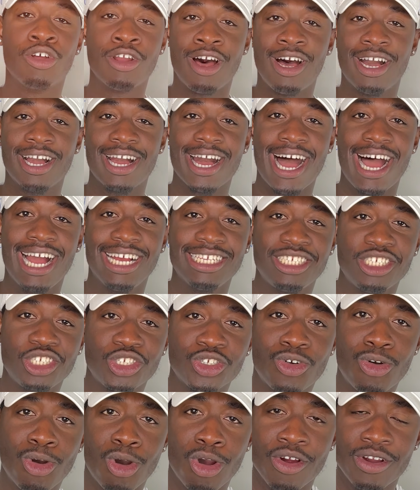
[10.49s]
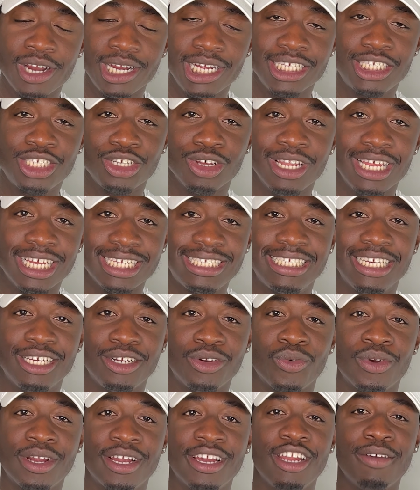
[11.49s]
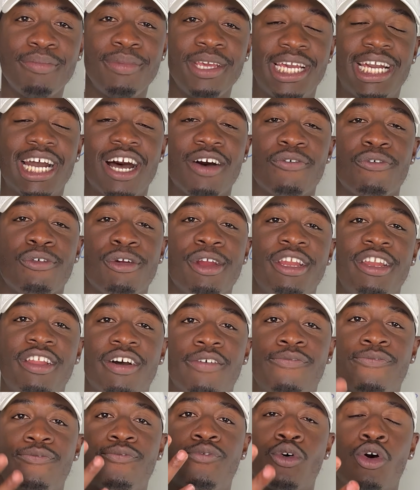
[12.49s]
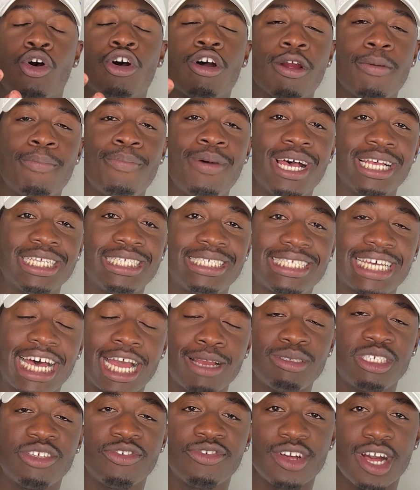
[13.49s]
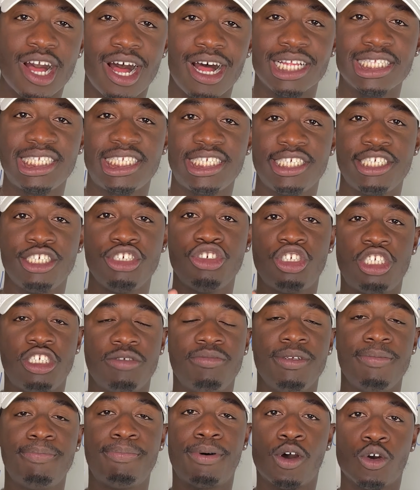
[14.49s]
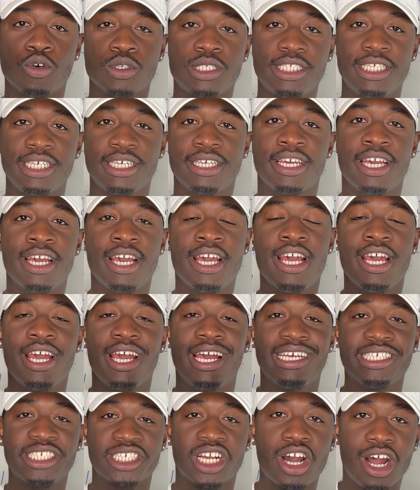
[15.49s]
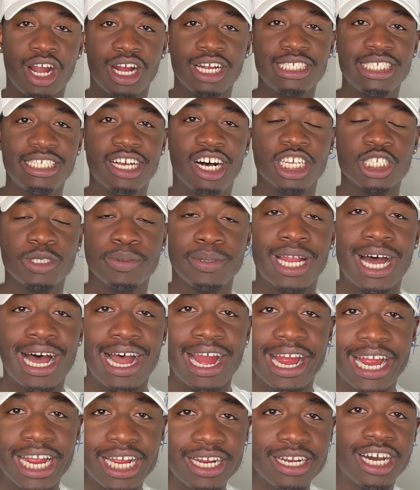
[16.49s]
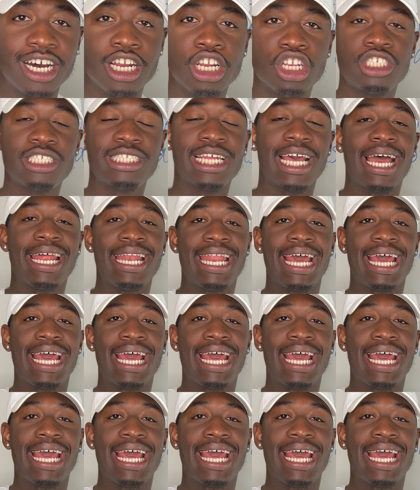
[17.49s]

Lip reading: on, guys? It's Corey. So listen, we're gonna be covering the 4 best types of content you should be posting as a car salesman. All right, understand